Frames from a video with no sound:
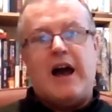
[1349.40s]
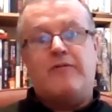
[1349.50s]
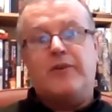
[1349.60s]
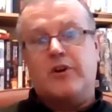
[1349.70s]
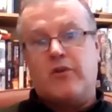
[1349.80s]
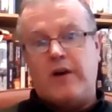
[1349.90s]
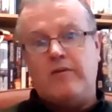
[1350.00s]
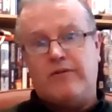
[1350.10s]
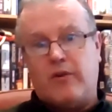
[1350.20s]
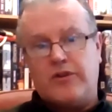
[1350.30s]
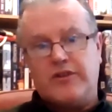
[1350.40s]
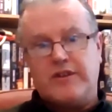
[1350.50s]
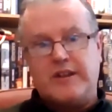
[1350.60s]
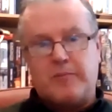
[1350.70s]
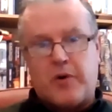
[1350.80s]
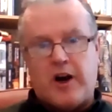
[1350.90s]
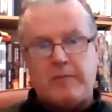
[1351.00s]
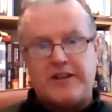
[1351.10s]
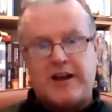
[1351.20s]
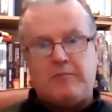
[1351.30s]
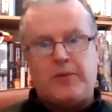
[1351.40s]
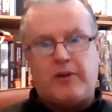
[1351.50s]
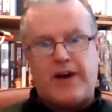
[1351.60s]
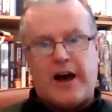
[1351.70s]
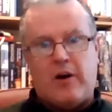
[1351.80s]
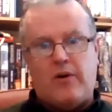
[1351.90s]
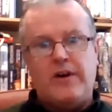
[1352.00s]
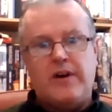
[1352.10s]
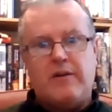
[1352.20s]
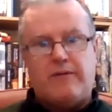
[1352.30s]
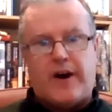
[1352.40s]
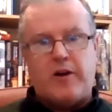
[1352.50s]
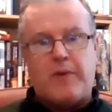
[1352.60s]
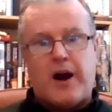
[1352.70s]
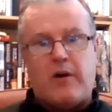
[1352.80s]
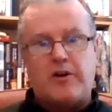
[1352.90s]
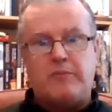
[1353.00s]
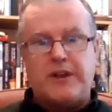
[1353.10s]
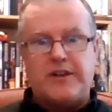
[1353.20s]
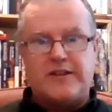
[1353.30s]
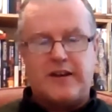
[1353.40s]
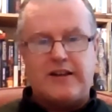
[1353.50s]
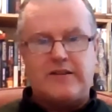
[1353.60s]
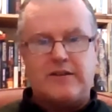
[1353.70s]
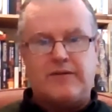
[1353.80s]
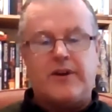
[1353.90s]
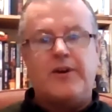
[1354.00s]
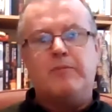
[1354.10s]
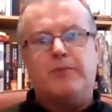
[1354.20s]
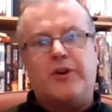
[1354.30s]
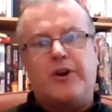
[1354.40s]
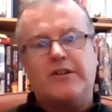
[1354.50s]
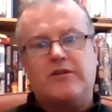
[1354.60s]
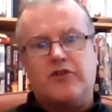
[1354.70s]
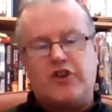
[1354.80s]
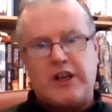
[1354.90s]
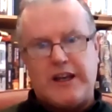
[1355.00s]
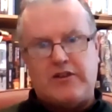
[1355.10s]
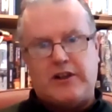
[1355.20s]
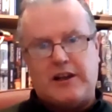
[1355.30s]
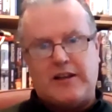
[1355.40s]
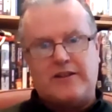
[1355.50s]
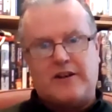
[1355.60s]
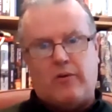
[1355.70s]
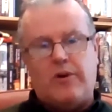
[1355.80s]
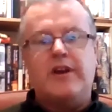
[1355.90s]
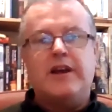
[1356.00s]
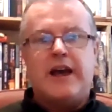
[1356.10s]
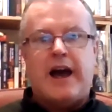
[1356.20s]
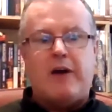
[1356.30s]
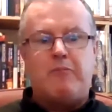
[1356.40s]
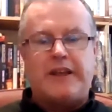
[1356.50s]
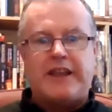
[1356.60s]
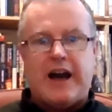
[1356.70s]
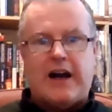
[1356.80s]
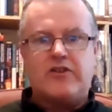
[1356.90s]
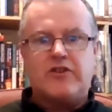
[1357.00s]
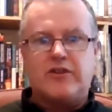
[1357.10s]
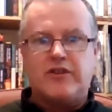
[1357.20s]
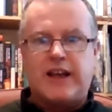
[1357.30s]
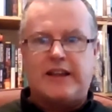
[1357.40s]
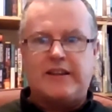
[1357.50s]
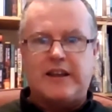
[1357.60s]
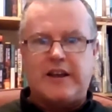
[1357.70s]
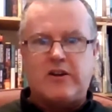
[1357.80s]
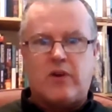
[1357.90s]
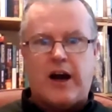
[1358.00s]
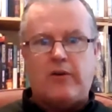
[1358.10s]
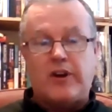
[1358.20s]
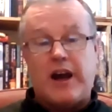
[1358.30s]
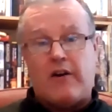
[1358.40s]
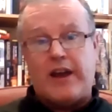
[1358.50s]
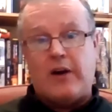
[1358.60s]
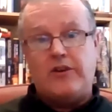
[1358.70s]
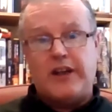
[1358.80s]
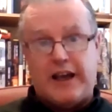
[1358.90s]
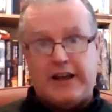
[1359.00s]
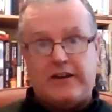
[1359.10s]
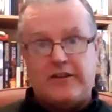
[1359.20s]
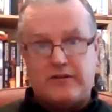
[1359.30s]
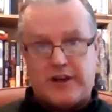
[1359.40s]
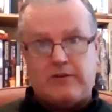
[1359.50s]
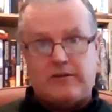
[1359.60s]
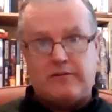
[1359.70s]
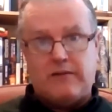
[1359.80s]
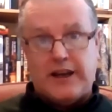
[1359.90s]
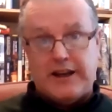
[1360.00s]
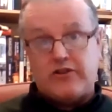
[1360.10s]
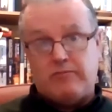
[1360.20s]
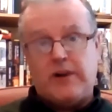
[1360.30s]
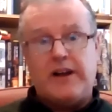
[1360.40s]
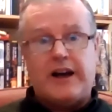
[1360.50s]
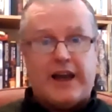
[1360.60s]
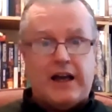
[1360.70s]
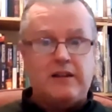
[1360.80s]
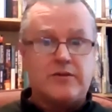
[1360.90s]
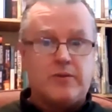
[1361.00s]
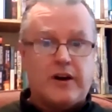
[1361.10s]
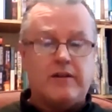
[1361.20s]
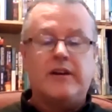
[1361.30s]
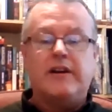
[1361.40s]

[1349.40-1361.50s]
For the Crown forces, it's a prime example of how firepower can be decisive, but not strategically so. By the actions that the Crown carry out in South Leitrim and elsewhere,